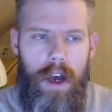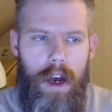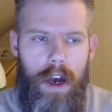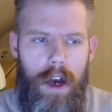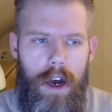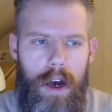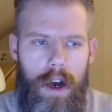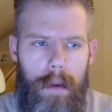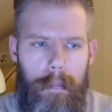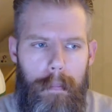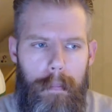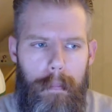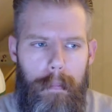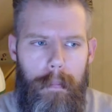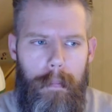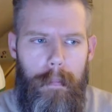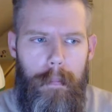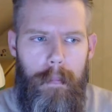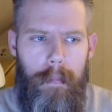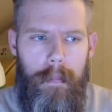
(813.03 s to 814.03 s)
And
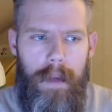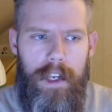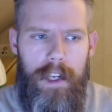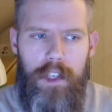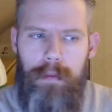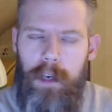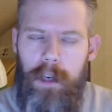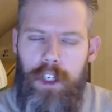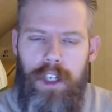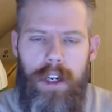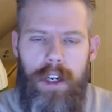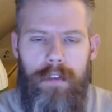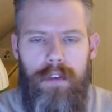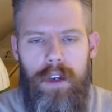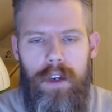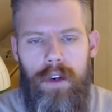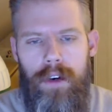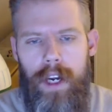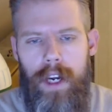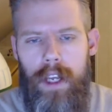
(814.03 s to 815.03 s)
especially if you
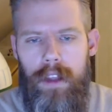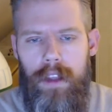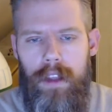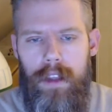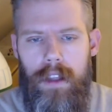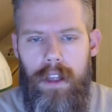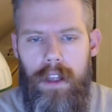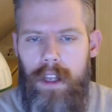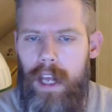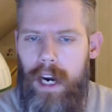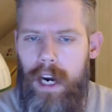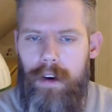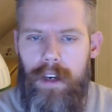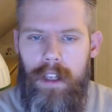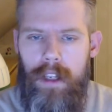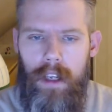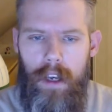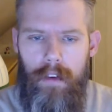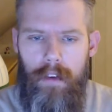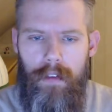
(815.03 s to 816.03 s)
create the
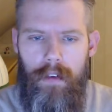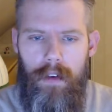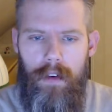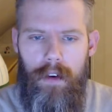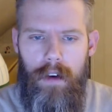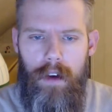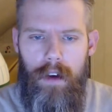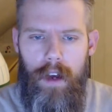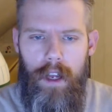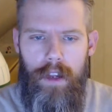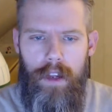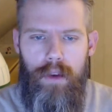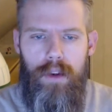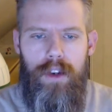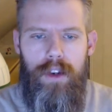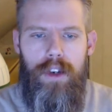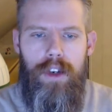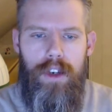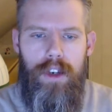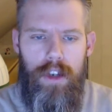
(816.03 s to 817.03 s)
narrative and
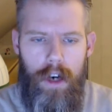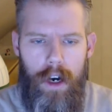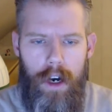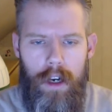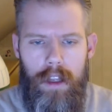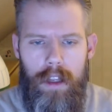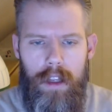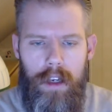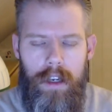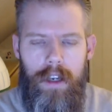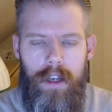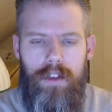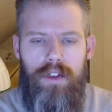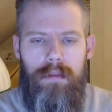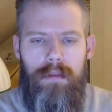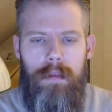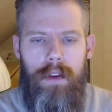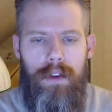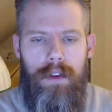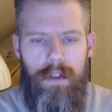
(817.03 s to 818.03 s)
you talk the
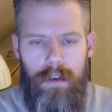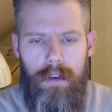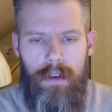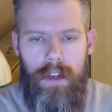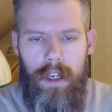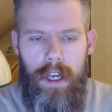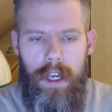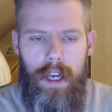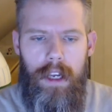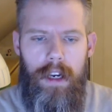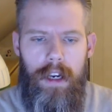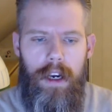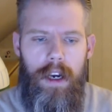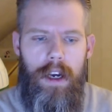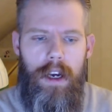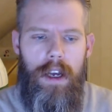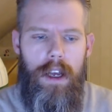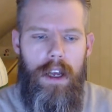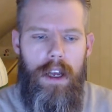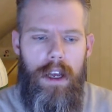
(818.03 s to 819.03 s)
customer through the data,
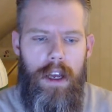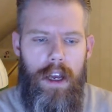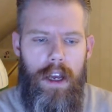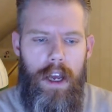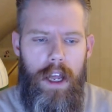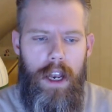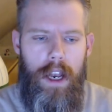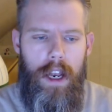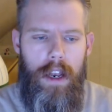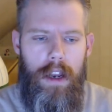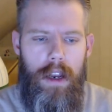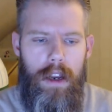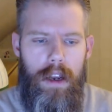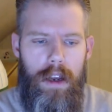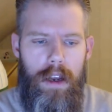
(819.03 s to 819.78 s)
and